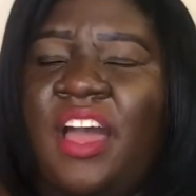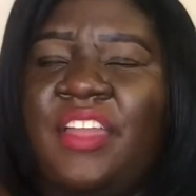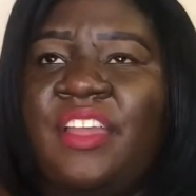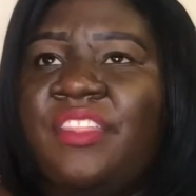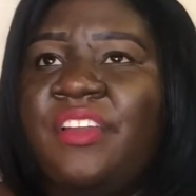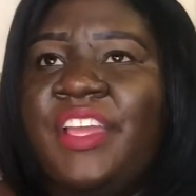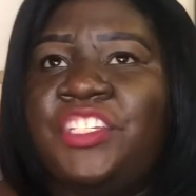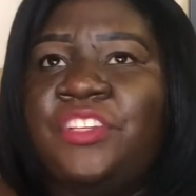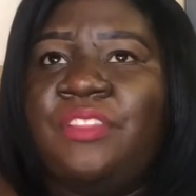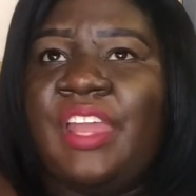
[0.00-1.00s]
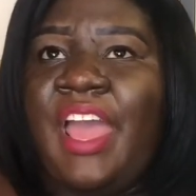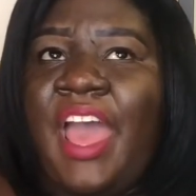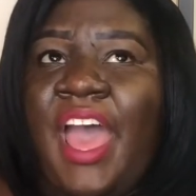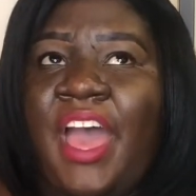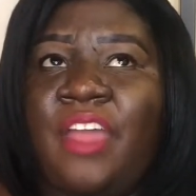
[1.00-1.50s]
Another issue that I
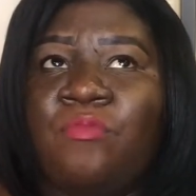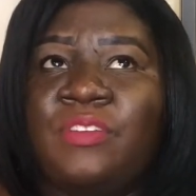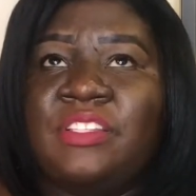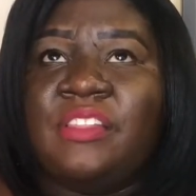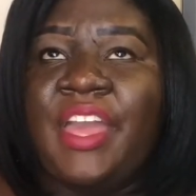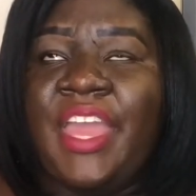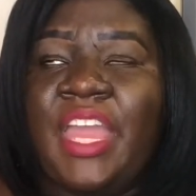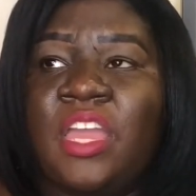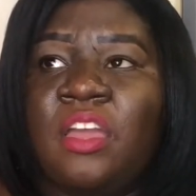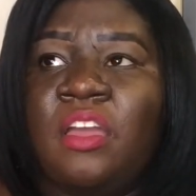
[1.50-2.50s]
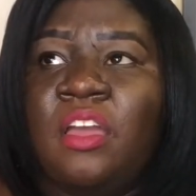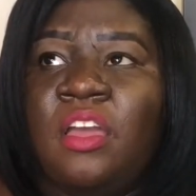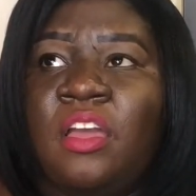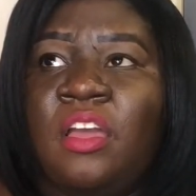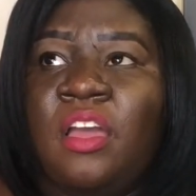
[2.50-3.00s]
had was like
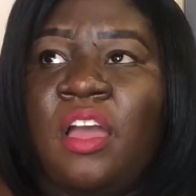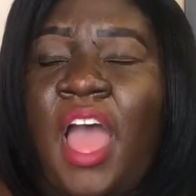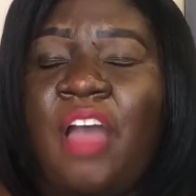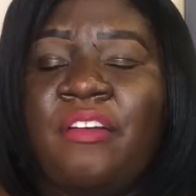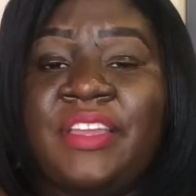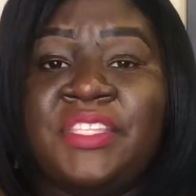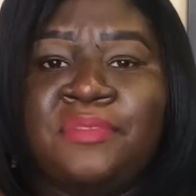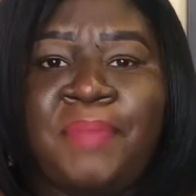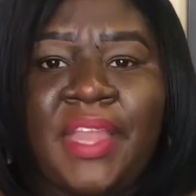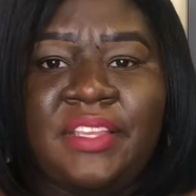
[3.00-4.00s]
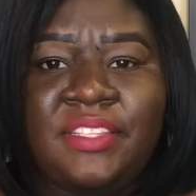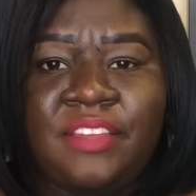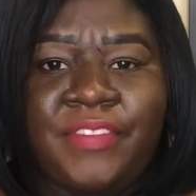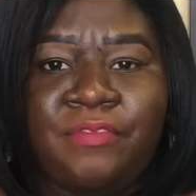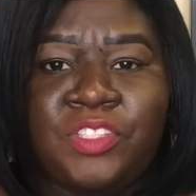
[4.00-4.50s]
how
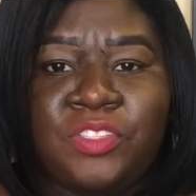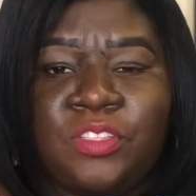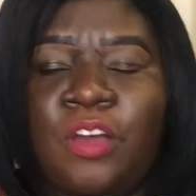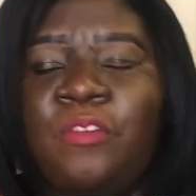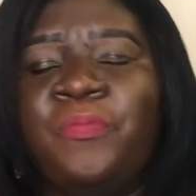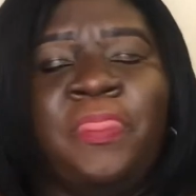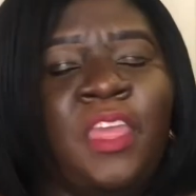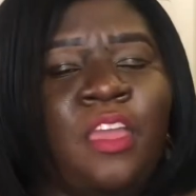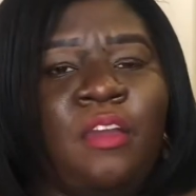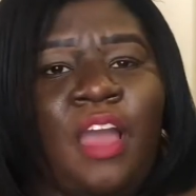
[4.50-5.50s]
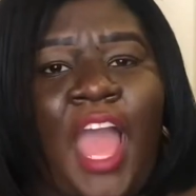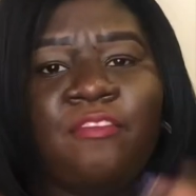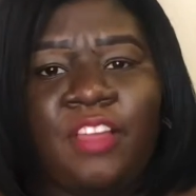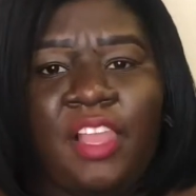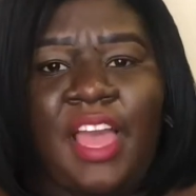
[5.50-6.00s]
expensive it was. So
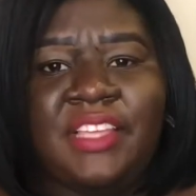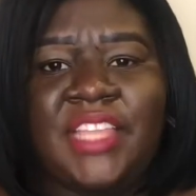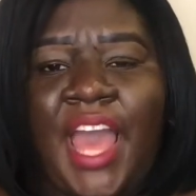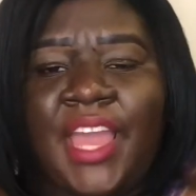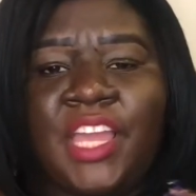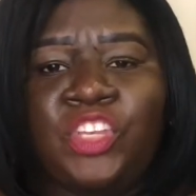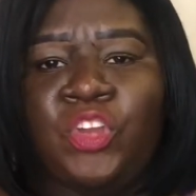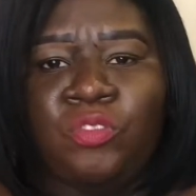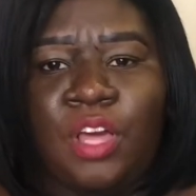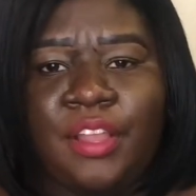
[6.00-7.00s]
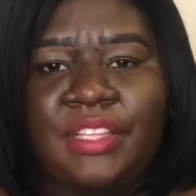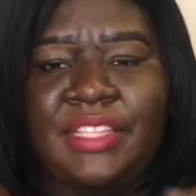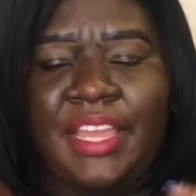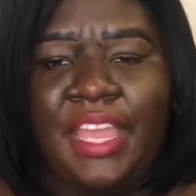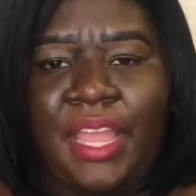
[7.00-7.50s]
I realized that I could no longer
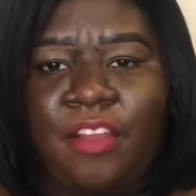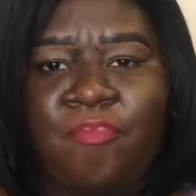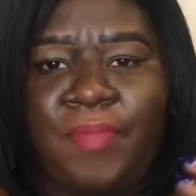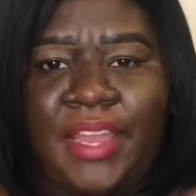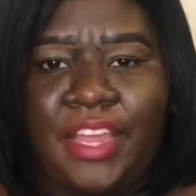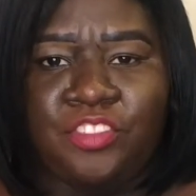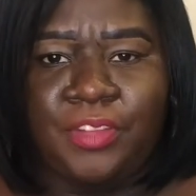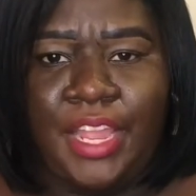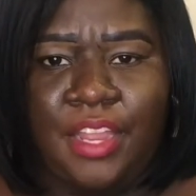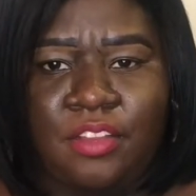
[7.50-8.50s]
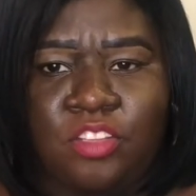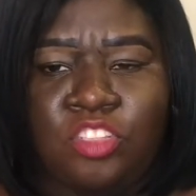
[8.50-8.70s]
take care of my natural hair.